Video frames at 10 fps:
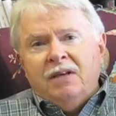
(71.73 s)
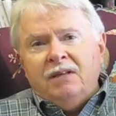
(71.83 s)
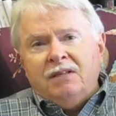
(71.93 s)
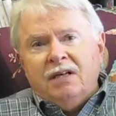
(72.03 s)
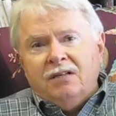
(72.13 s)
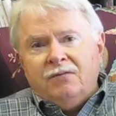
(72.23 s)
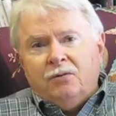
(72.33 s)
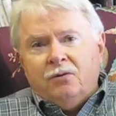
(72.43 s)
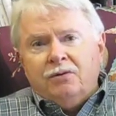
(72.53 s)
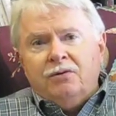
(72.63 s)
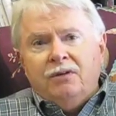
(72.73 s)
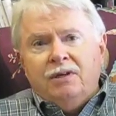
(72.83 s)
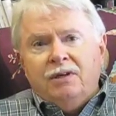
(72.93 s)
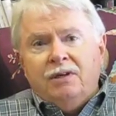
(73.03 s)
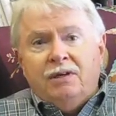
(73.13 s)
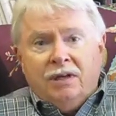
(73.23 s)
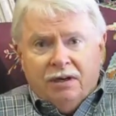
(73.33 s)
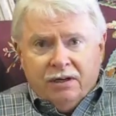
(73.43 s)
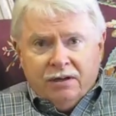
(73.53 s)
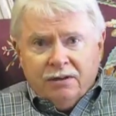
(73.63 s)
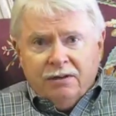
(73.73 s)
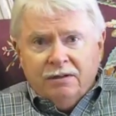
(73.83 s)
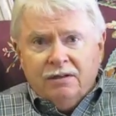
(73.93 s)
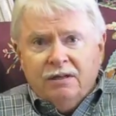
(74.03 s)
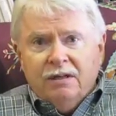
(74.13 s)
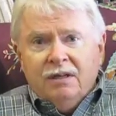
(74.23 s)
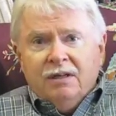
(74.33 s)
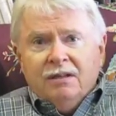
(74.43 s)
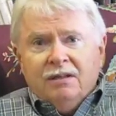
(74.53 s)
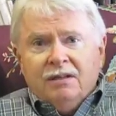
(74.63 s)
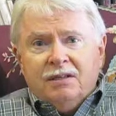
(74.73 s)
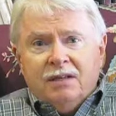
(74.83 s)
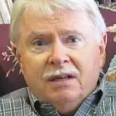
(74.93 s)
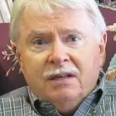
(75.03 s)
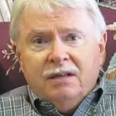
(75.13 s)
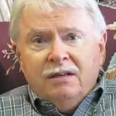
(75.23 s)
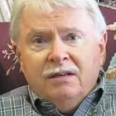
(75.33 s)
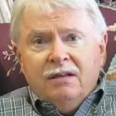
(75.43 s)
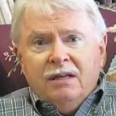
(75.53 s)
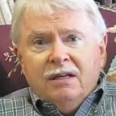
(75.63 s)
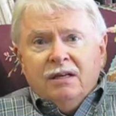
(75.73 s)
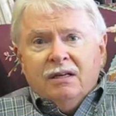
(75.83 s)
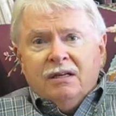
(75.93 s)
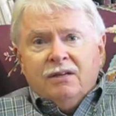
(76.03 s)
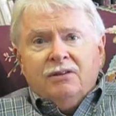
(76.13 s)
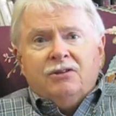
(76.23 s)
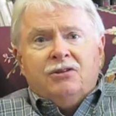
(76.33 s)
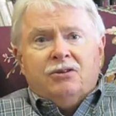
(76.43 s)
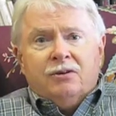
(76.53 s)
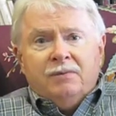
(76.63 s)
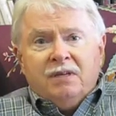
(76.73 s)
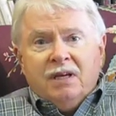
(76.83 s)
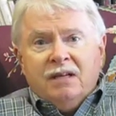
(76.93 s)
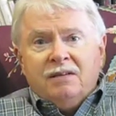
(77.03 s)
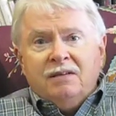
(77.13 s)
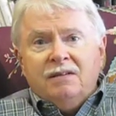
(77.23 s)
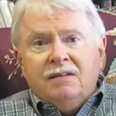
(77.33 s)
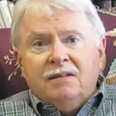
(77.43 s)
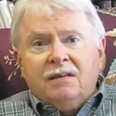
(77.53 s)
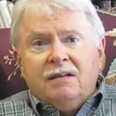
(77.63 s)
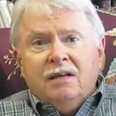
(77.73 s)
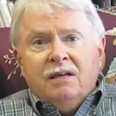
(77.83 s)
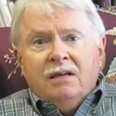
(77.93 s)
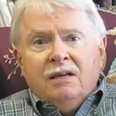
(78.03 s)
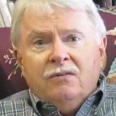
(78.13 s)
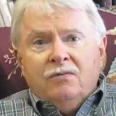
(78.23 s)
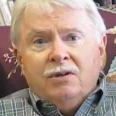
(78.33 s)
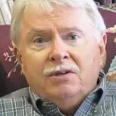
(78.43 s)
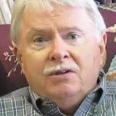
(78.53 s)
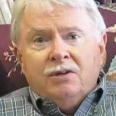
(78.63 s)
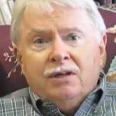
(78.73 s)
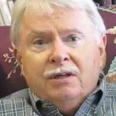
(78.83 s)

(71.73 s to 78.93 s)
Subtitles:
It sets forth the characters, the setting, the circumstances in which